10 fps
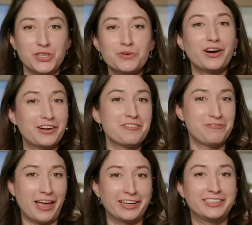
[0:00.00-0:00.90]
You are in
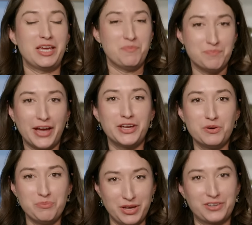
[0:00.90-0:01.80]
fact a
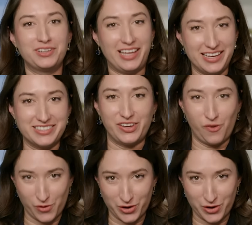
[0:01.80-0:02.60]
biomineralizing